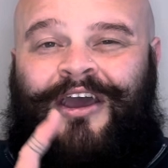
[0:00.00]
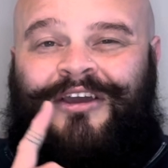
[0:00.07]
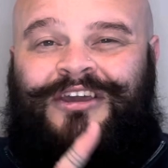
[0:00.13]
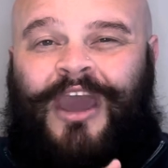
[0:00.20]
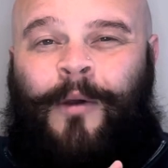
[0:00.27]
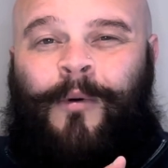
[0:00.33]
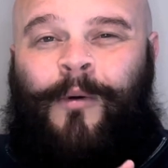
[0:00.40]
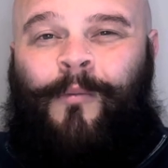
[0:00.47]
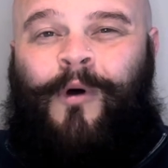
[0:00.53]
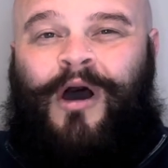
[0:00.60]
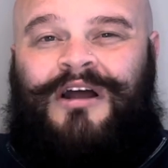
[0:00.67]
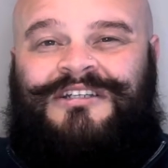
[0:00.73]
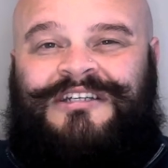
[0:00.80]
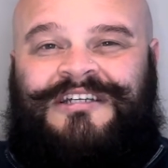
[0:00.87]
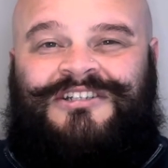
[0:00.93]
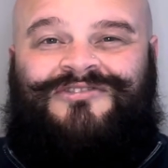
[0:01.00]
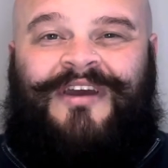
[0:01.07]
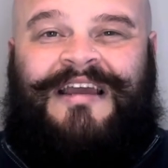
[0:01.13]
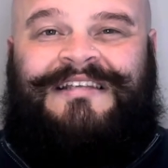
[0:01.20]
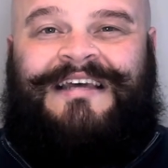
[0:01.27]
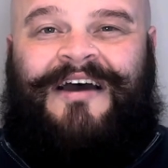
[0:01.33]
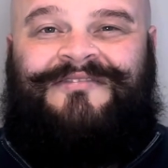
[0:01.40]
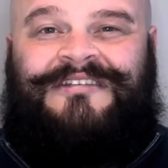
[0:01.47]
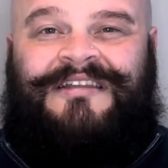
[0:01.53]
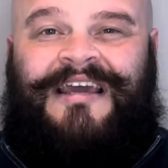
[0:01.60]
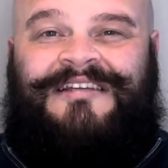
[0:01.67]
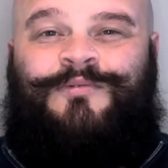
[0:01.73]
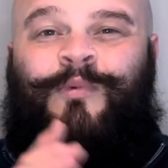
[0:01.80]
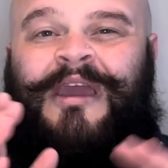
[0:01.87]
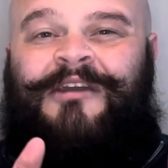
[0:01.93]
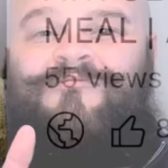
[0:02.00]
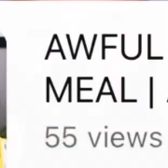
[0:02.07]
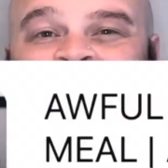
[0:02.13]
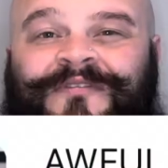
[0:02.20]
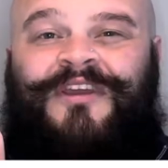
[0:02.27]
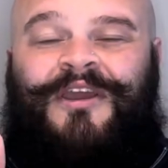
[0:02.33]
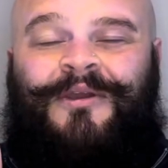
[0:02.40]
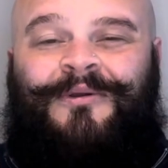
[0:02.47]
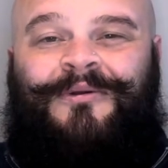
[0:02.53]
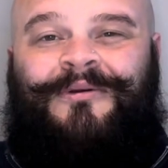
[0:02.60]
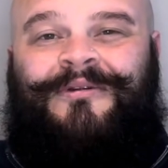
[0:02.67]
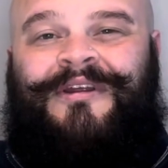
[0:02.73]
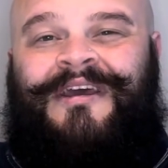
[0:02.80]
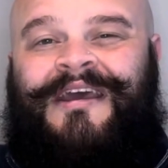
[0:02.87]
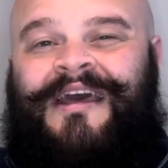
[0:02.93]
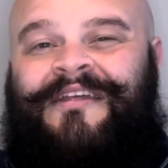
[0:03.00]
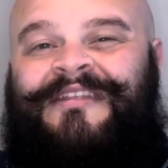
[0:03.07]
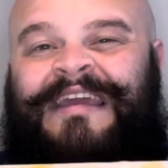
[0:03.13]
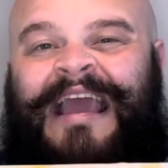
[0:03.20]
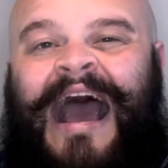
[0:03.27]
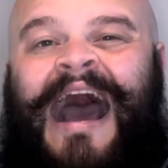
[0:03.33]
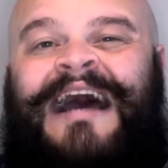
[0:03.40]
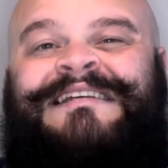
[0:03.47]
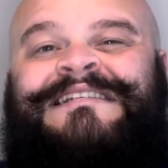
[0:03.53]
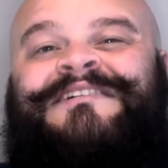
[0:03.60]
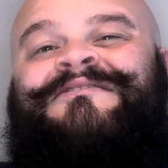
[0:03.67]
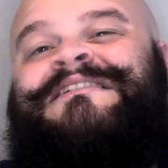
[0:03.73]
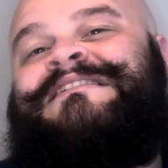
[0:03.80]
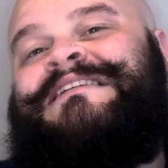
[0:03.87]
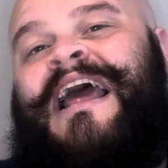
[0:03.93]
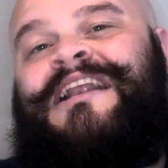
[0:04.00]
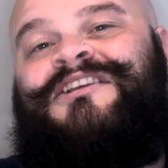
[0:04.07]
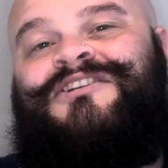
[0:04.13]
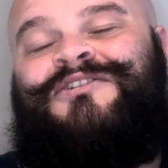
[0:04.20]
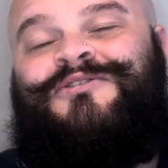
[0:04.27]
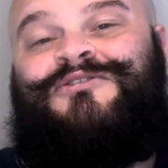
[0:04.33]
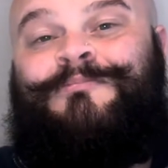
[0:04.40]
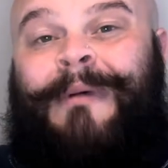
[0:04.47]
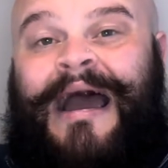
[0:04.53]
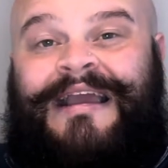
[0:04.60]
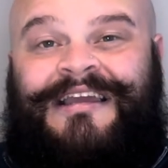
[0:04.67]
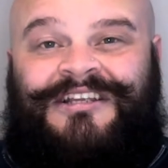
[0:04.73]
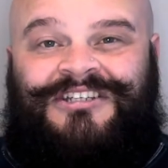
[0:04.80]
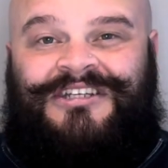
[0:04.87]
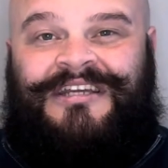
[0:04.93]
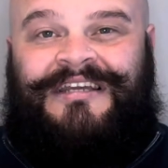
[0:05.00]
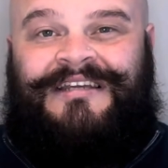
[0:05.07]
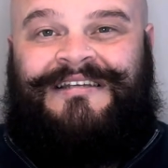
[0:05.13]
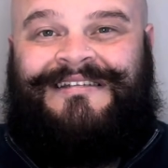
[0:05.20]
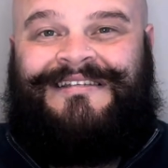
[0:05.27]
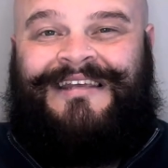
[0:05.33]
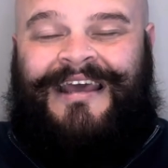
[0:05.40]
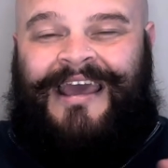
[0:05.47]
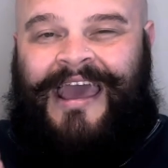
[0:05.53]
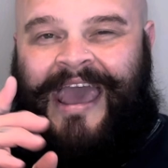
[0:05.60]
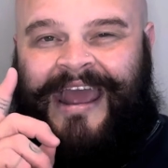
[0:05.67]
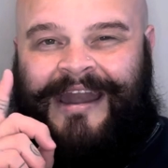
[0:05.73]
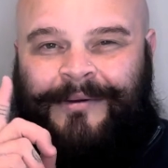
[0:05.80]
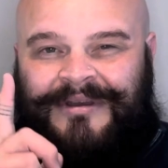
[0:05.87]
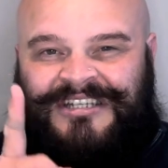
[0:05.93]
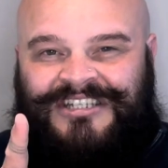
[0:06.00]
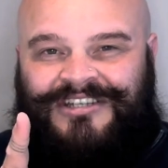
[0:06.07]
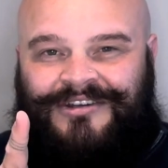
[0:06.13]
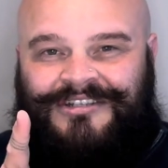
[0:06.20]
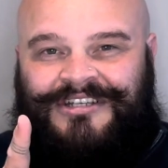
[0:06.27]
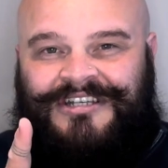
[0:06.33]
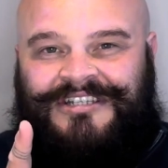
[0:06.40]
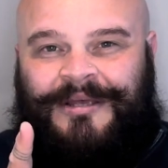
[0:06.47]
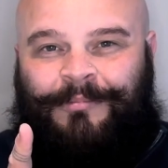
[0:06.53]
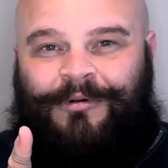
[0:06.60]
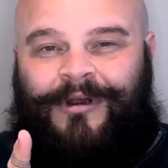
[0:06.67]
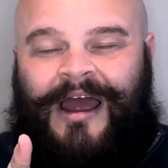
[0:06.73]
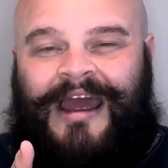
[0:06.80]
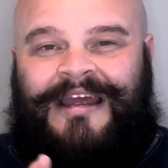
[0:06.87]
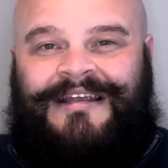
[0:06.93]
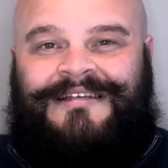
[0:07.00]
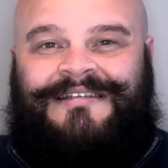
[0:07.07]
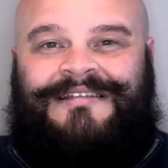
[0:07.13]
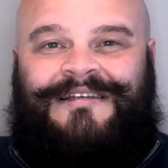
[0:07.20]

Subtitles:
go and watch it straight after this. We reviewed the Asda Essentials mac and cheese, and it was such a surprise.